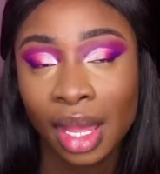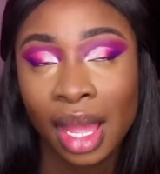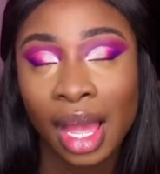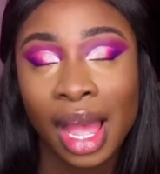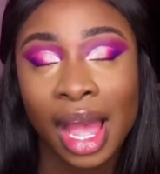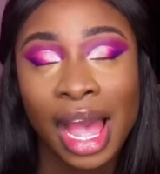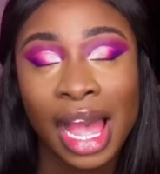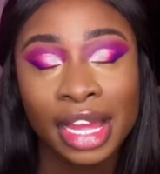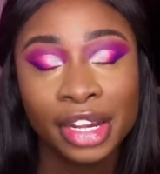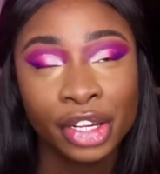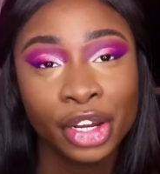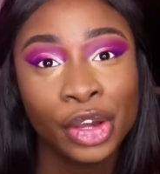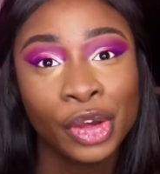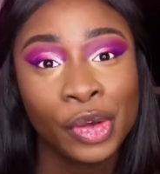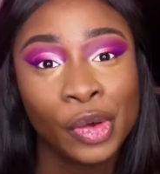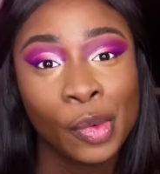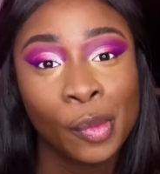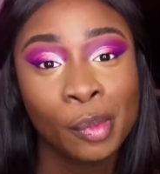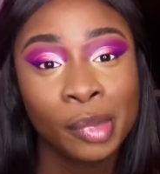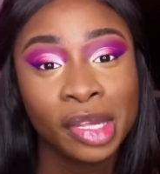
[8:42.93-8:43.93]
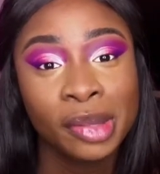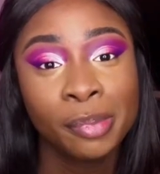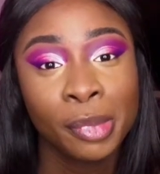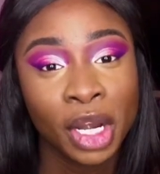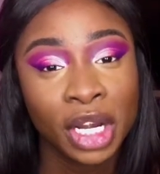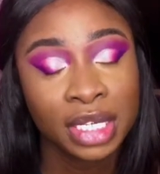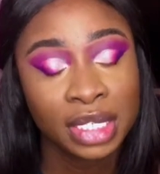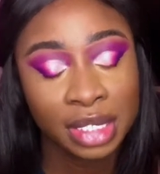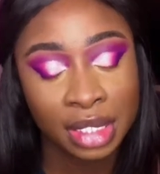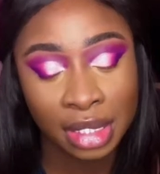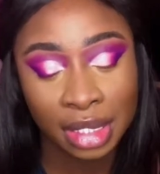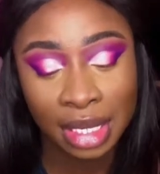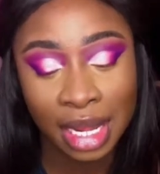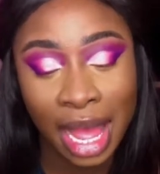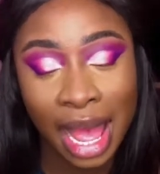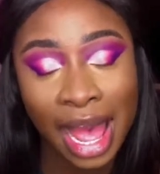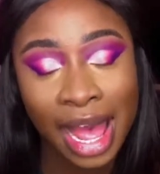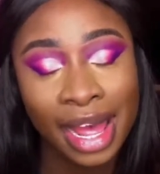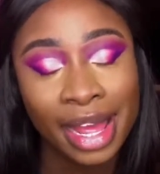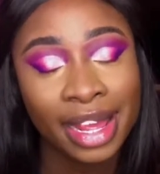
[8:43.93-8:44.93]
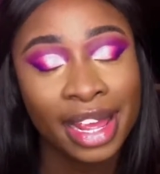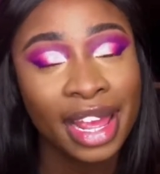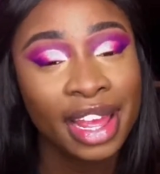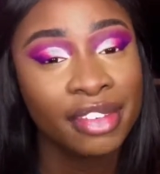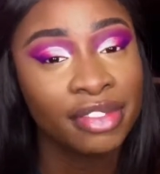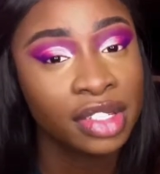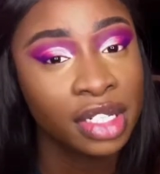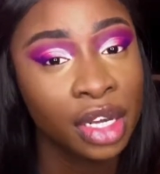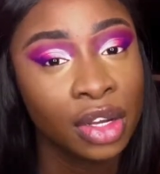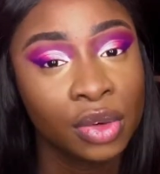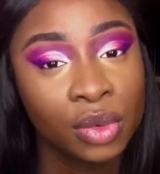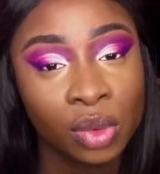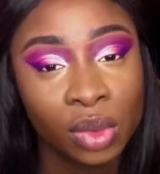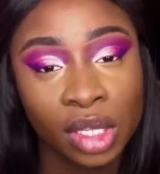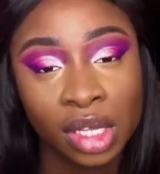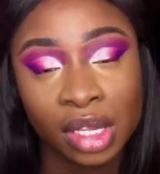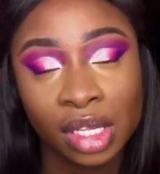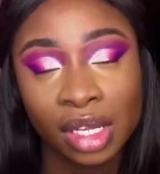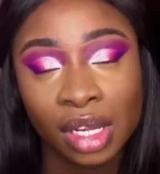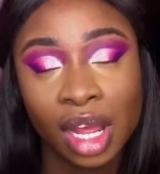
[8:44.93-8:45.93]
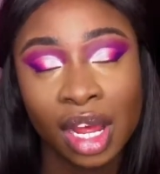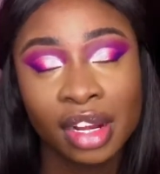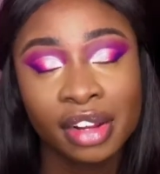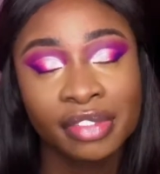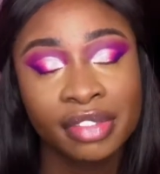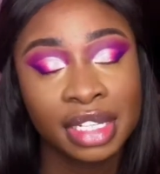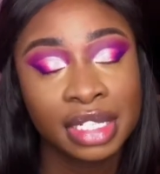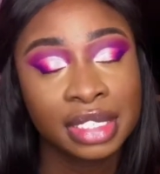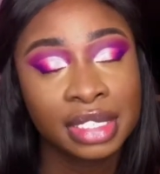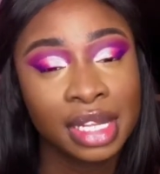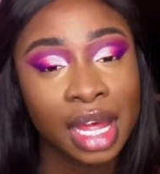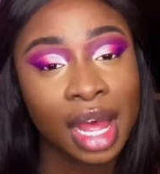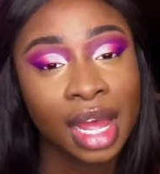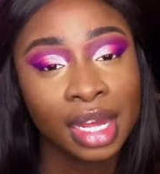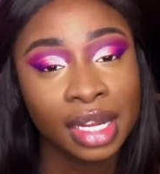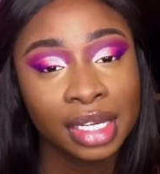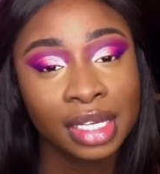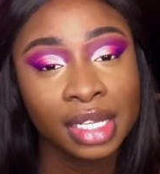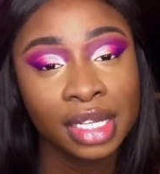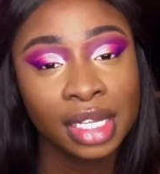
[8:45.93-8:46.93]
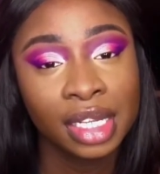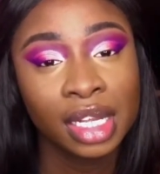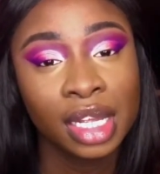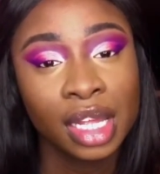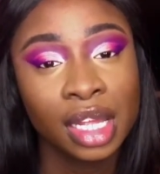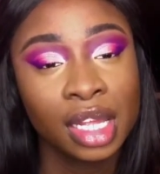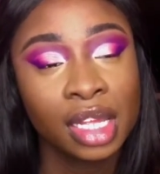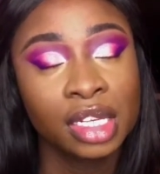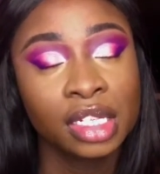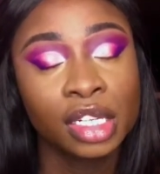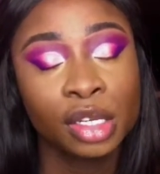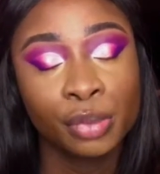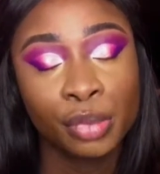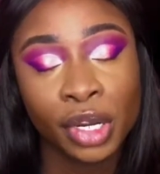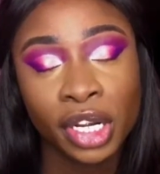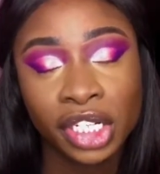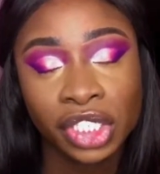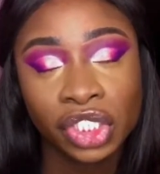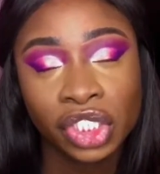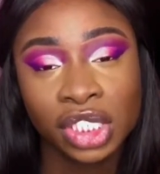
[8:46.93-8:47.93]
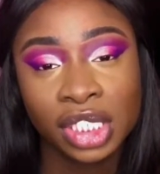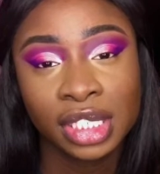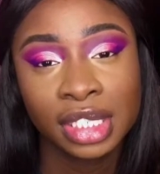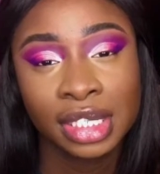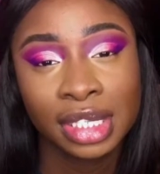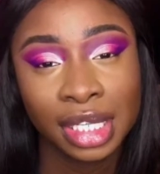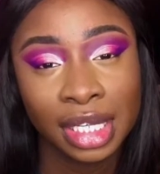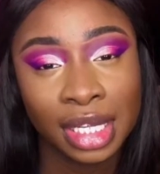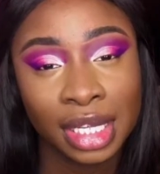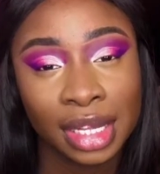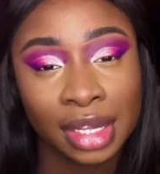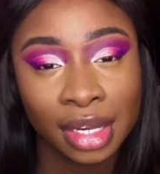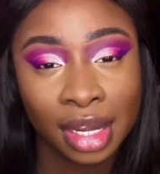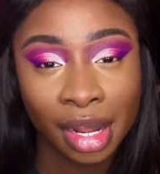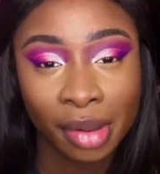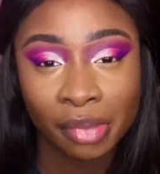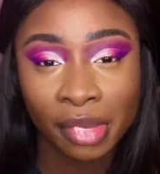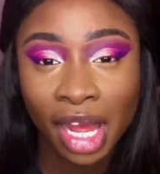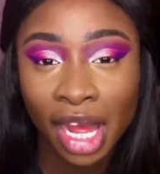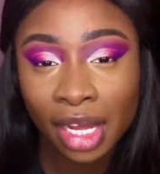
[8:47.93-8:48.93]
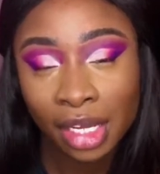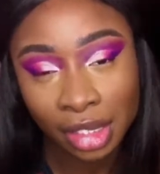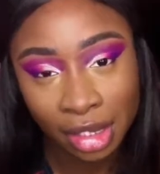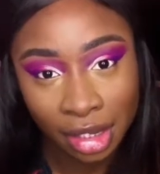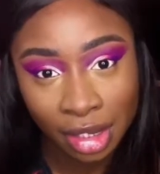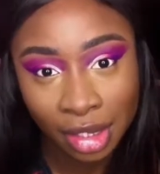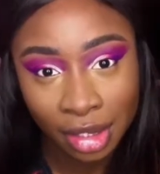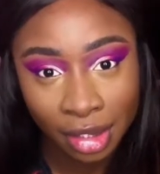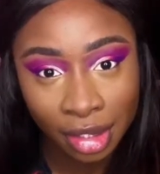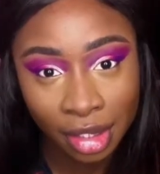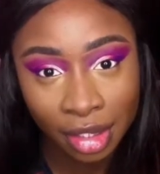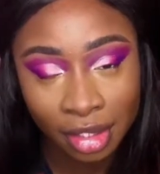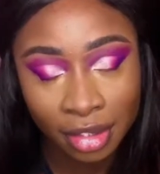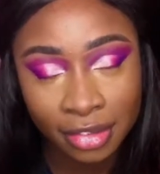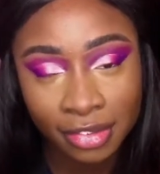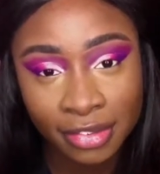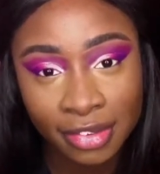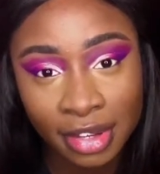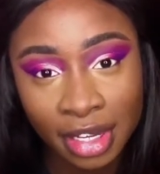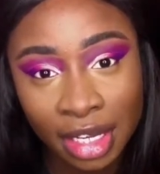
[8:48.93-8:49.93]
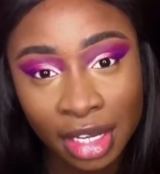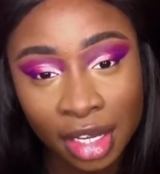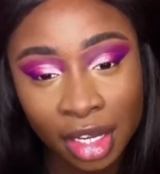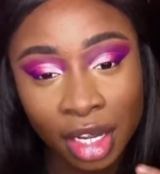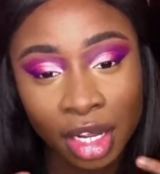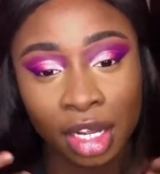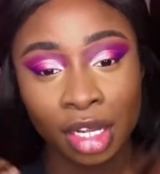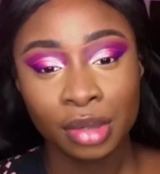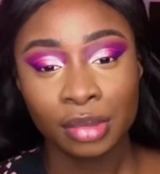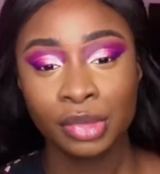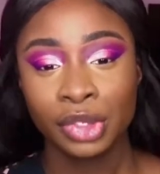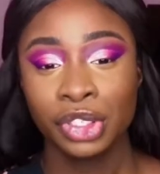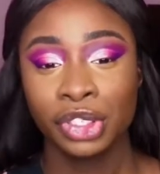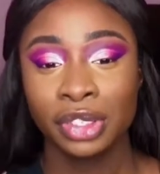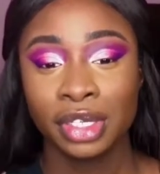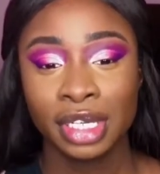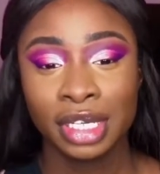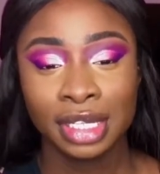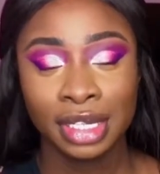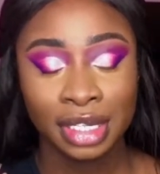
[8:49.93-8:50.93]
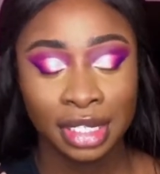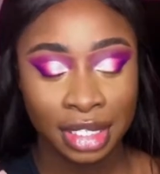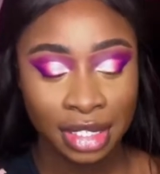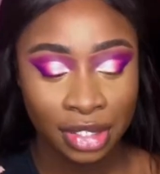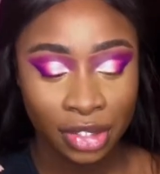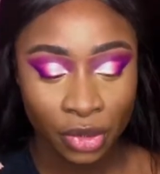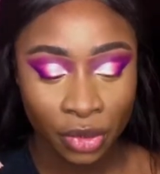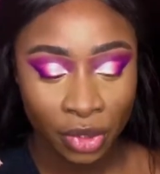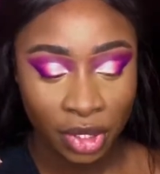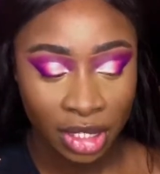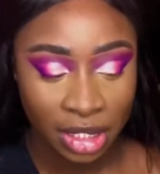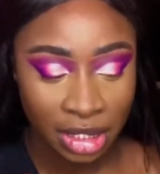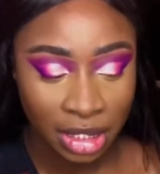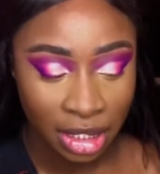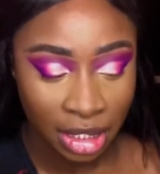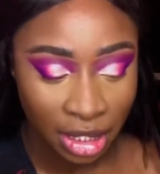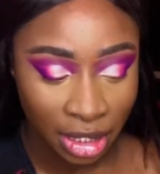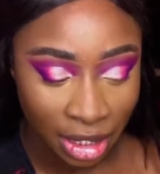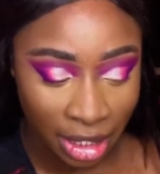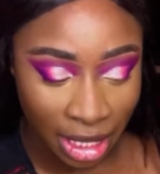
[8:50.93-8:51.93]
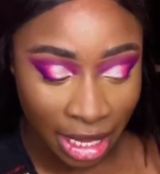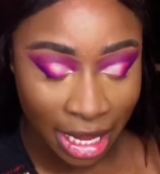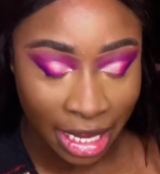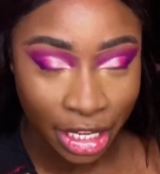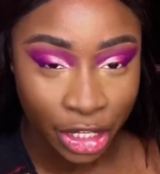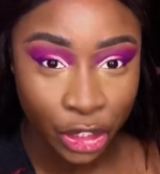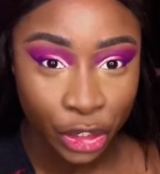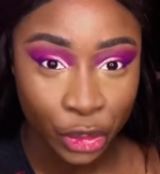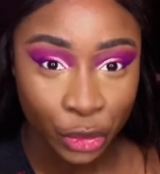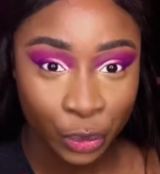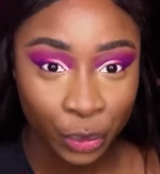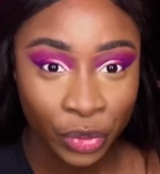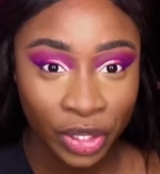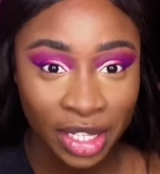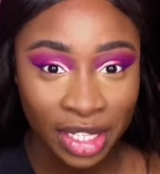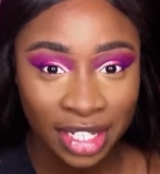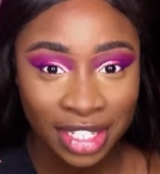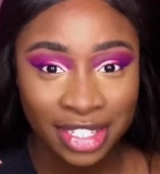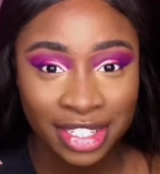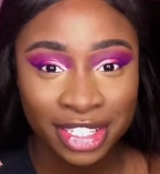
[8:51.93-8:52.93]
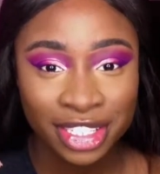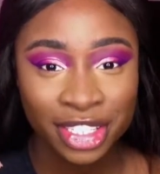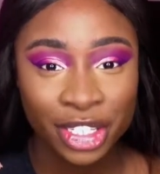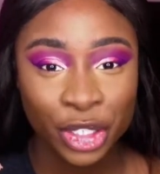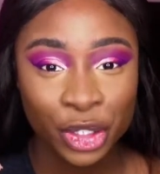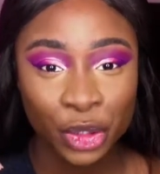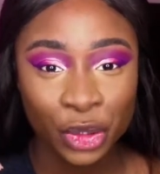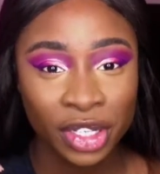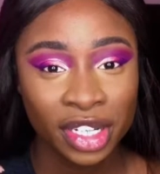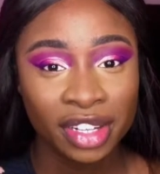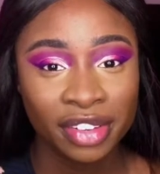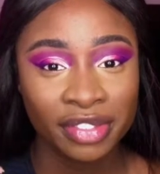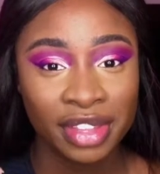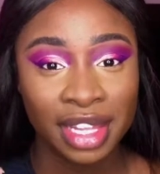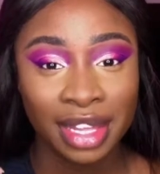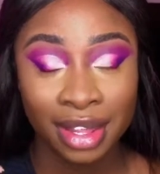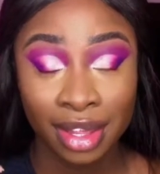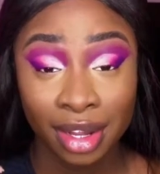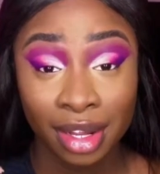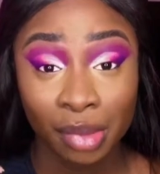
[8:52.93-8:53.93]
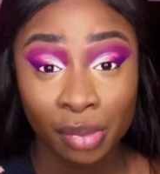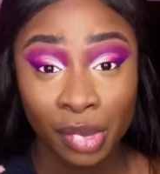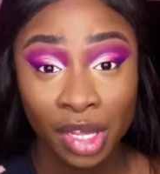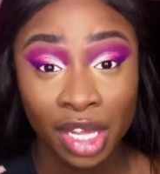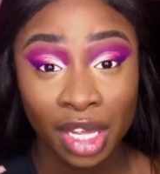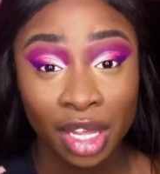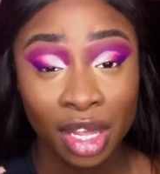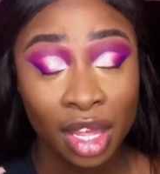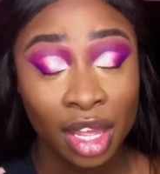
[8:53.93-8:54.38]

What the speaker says: I know, me personally, I have dealt with a lot of anxiety, depression, thinking that I'm not good enough during this quarantine, and it's really just the trick of the enemy.